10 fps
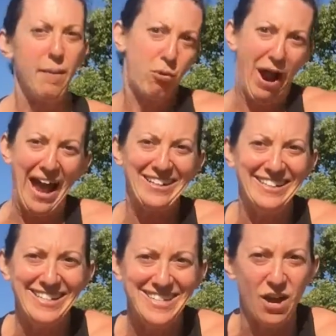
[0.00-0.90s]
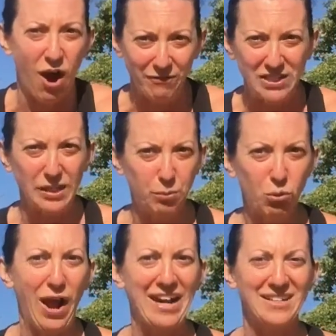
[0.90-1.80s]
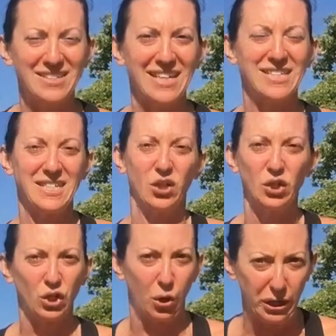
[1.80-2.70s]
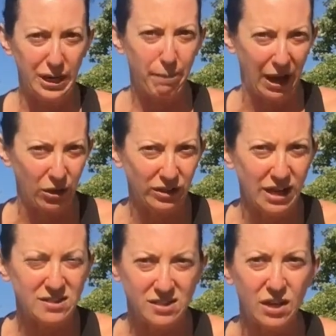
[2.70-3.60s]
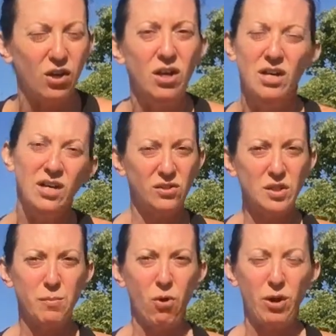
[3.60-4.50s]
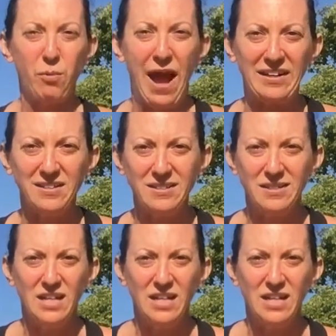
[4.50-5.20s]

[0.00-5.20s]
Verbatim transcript: Practice, obviously, practicing a skill, you're going to get better at that skill, so it's important to practice.